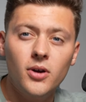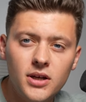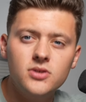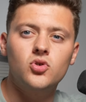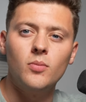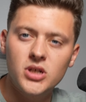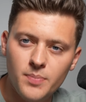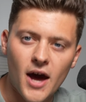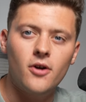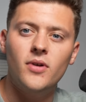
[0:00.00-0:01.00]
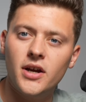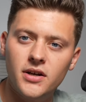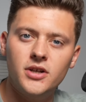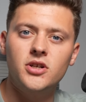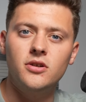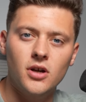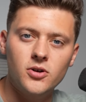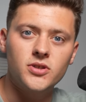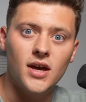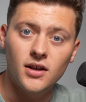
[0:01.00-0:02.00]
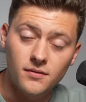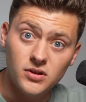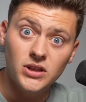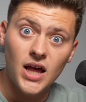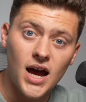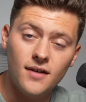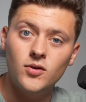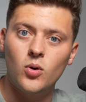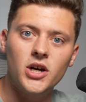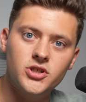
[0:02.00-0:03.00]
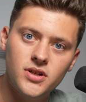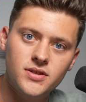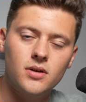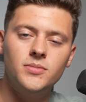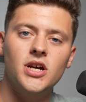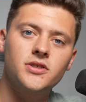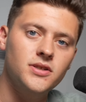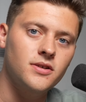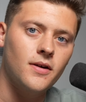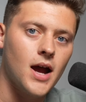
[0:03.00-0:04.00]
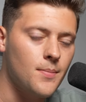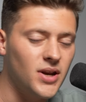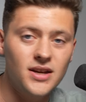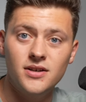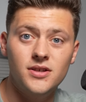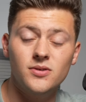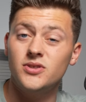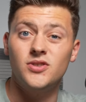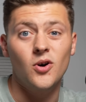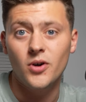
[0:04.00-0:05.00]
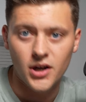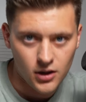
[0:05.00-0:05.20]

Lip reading: gonna get so much pattern recognition and understanding of live questions and objections that are happening and deals still getting